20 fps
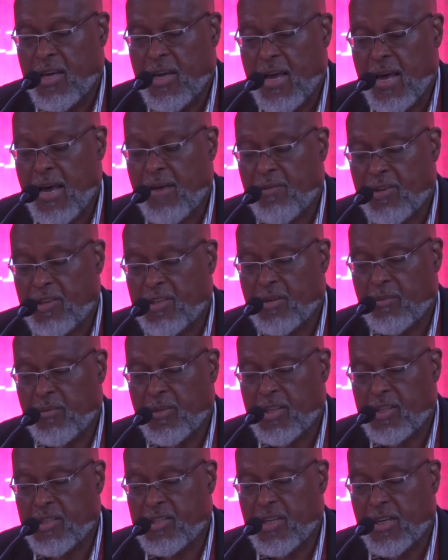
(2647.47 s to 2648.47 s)
having some of
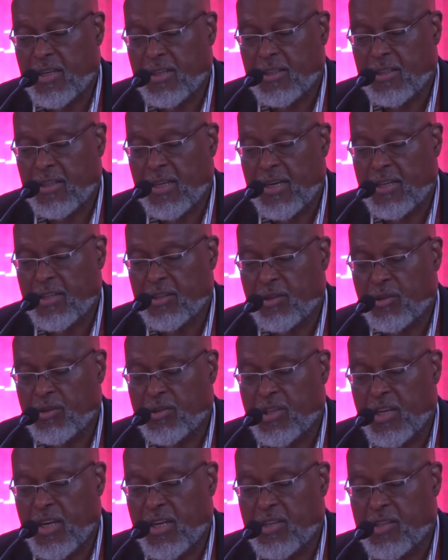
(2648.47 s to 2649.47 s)
these technological
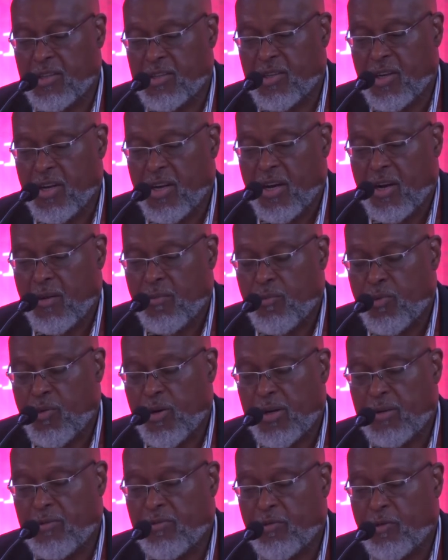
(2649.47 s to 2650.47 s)
changes
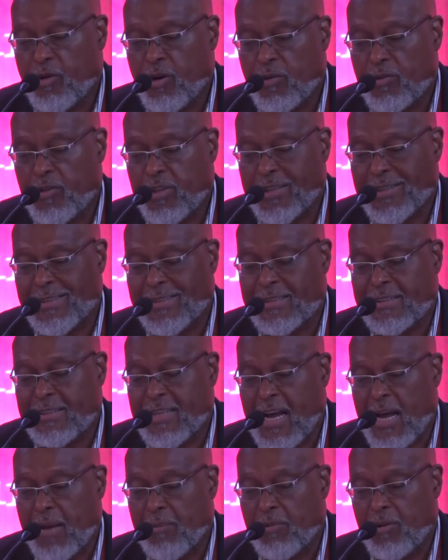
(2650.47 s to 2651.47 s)
bring forth the
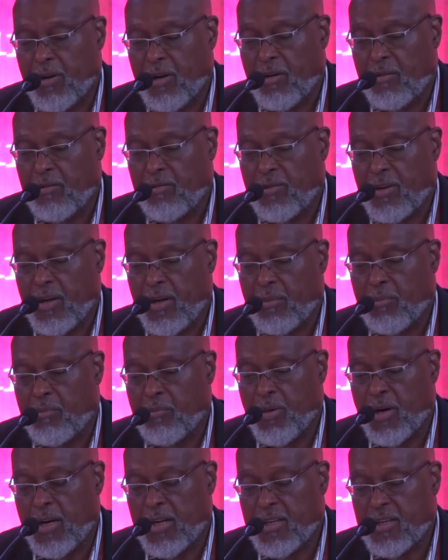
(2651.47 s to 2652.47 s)
type of
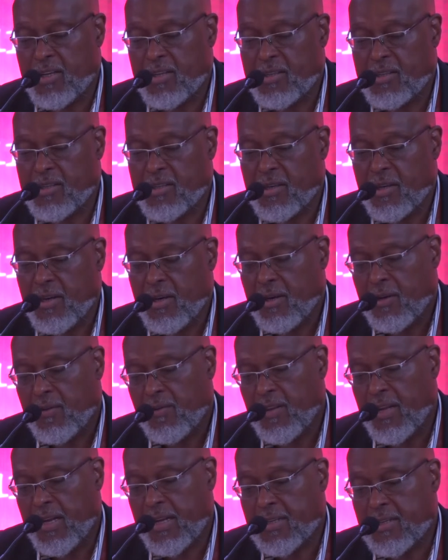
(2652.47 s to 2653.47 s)
abundance
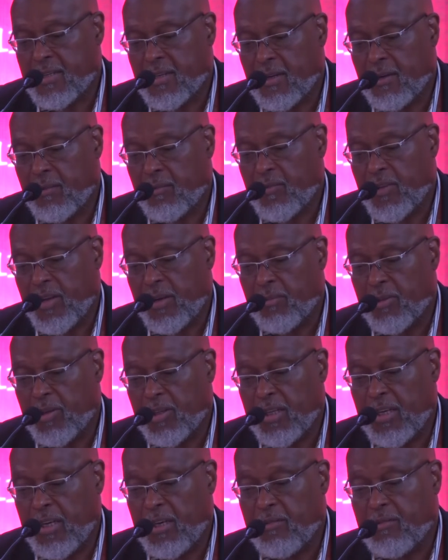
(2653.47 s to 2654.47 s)
that they
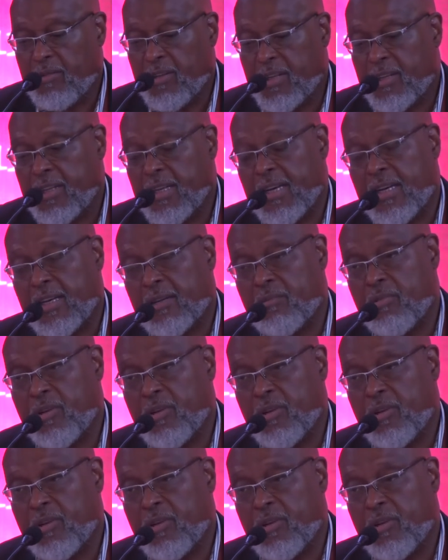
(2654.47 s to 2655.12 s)
believe that they could